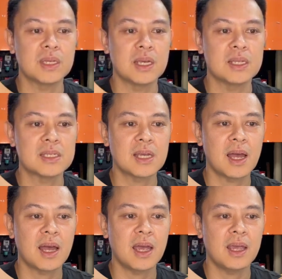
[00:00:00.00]

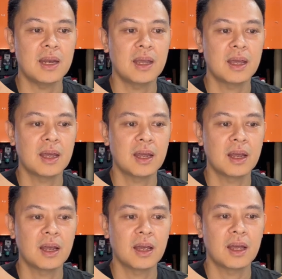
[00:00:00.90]
inside,
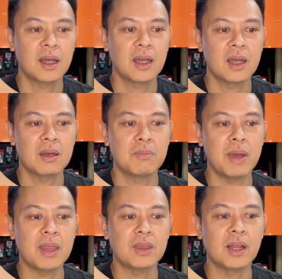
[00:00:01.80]

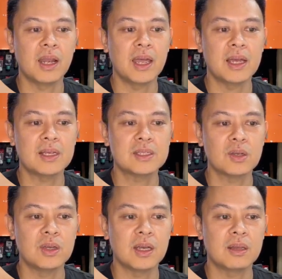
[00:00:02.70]
bend the legs so
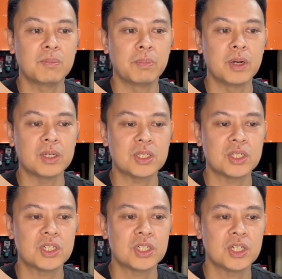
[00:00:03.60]
you can
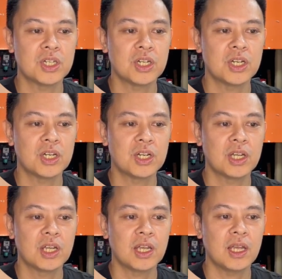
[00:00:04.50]
perch,
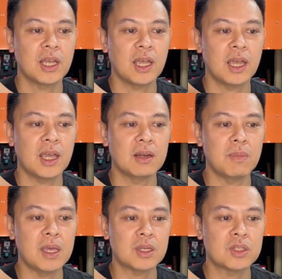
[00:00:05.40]
and
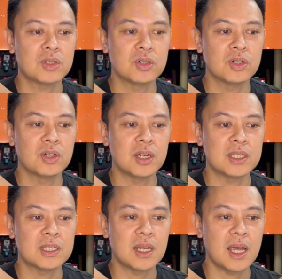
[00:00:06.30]
make sure
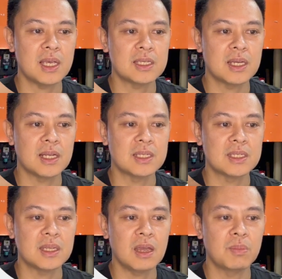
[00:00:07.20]
it's nice and
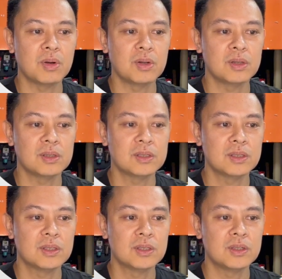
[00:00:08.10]
stable
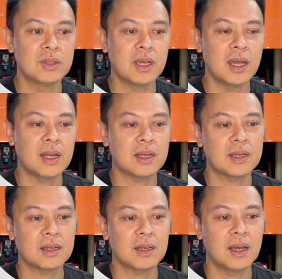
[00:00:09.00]
to get
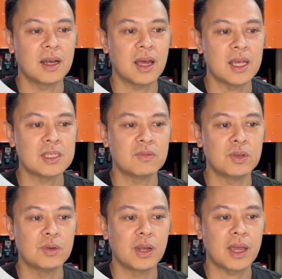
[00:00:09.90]
a nice
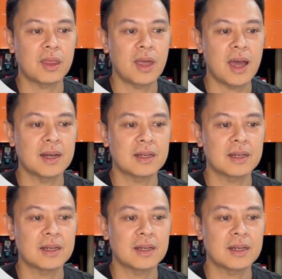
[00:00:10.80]
view like that.